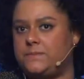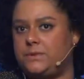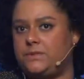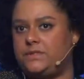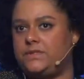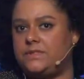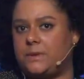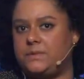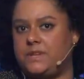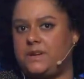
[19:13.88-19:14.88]
So this is
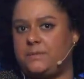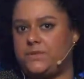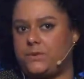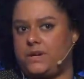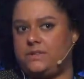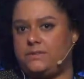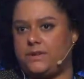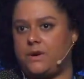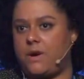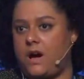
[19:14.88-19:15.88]
something I'm trying to
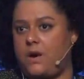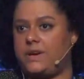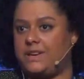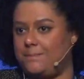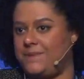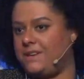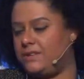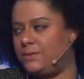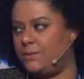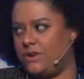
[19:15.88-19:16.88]
figure out how I can make
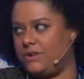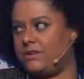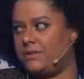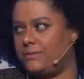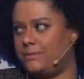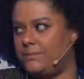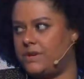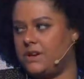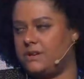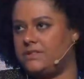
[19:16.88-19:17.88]
it work,
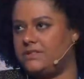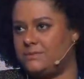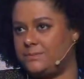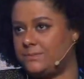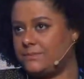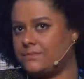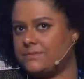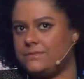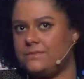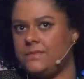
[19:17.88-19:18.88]
because
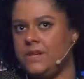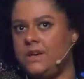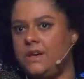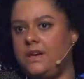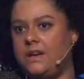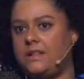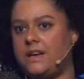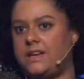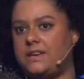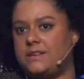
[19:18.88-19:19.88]

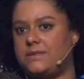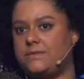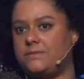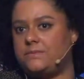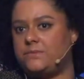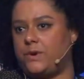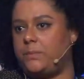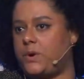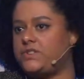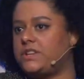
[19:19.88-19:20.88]
like for a
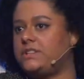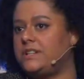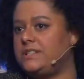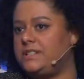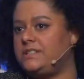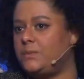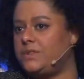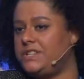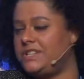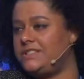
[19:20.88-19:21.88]
project like this, I
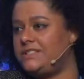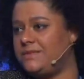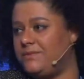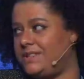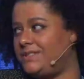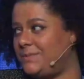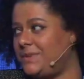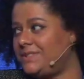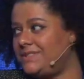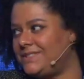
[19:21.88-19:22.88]
would need
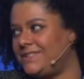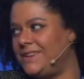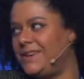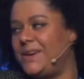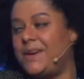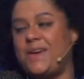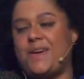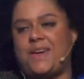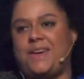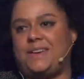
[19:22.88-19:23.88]
investment,
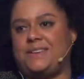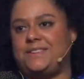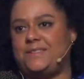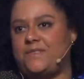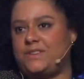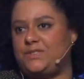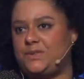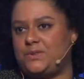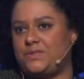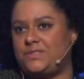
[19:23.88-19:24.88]
and
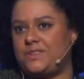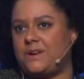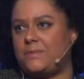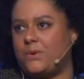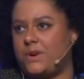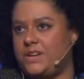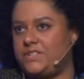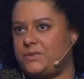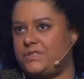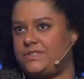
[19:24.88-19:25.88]
investors are more
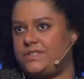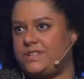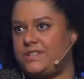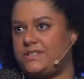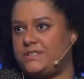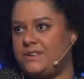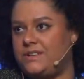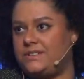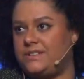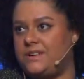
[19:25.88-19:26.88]
interested
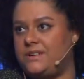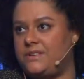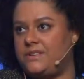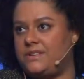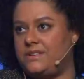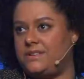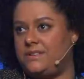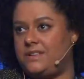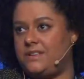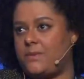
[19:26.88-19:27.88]
on
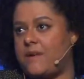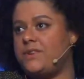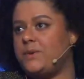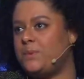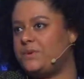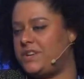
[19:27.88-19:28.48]
the revenue